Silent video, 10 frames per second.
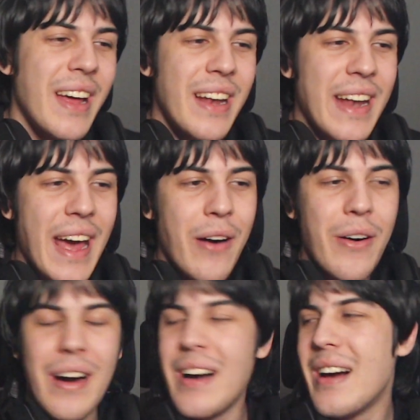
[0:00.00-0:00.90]

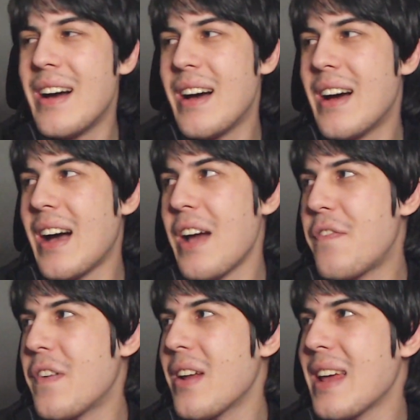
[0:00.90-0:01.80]
Now, I
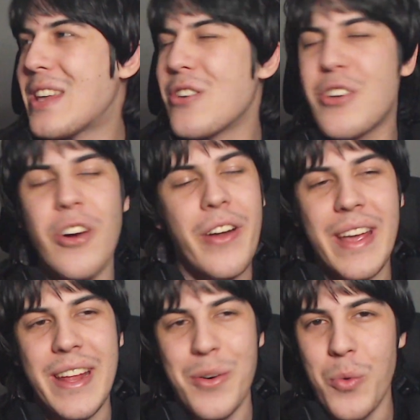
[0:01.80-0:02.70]
feel like you gotta
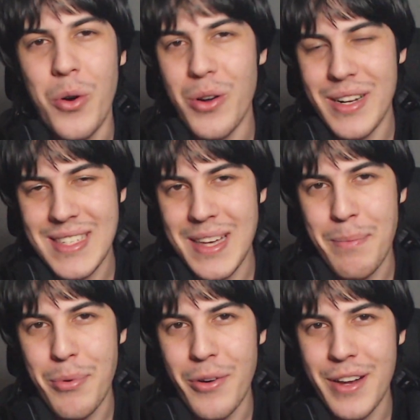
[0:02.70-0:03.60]
hit a wall at
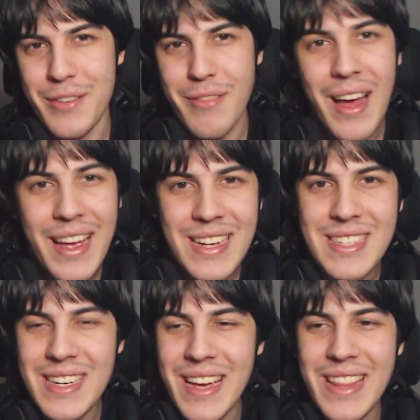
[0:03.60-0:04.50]
some point, right?
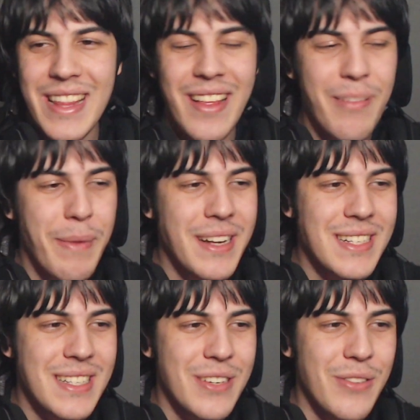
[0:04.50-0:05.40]
In this
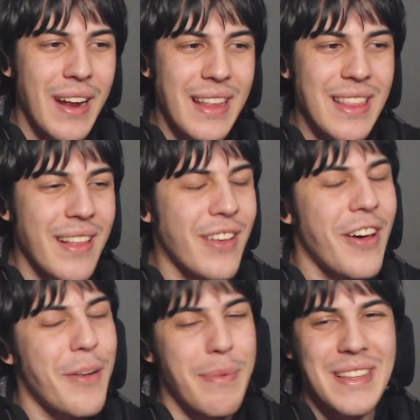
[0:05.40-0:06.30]
magic school, like, there's
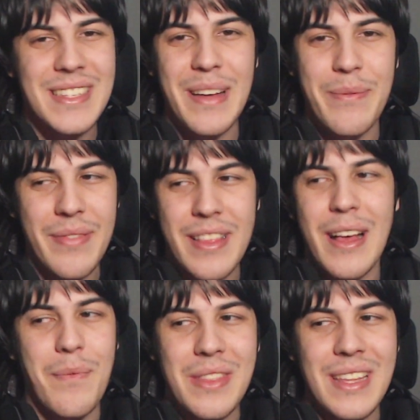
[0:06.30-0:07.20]
gotta be
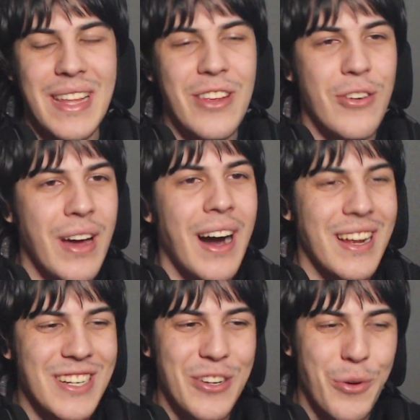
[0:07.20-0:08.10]
something that you
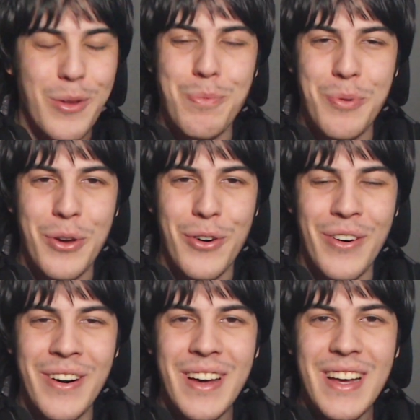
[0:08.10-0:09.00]
can't do with
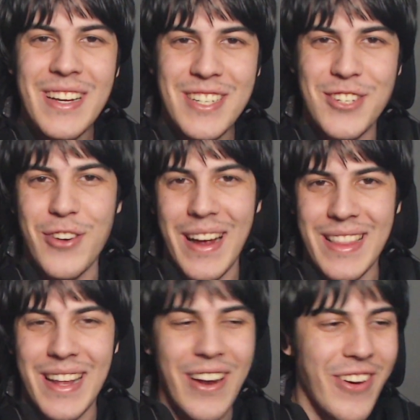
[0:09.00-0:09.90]
pure
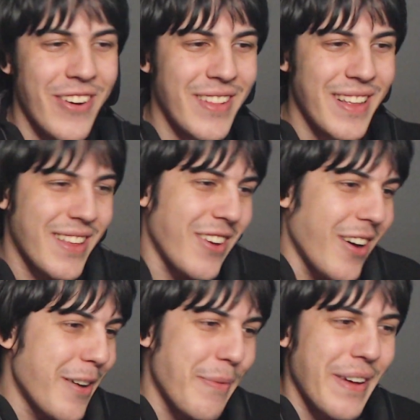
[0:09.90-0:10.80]
strength alone. There's
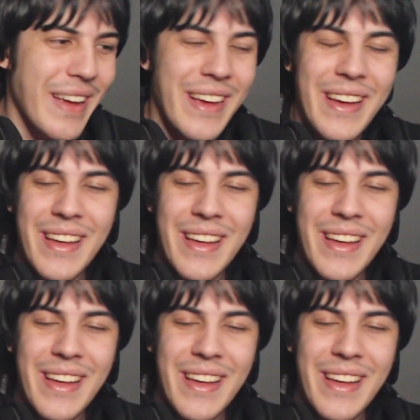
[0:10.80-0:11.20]
gotta be.